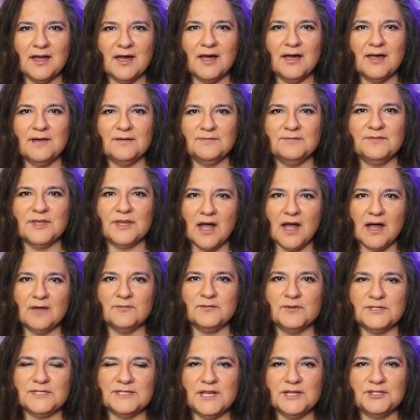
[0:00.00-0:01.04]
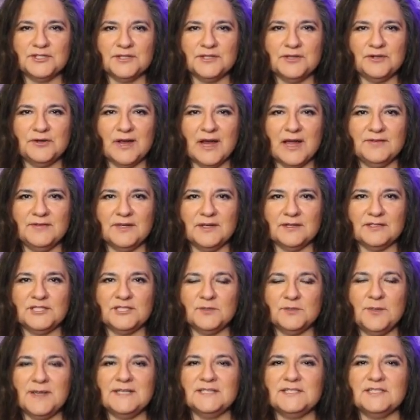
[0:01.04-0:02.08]
of the conversation that you're having on
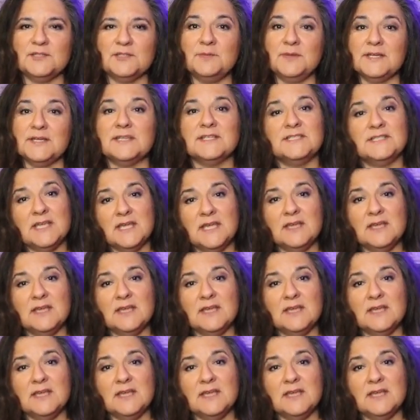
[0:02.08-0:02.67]
Spaces because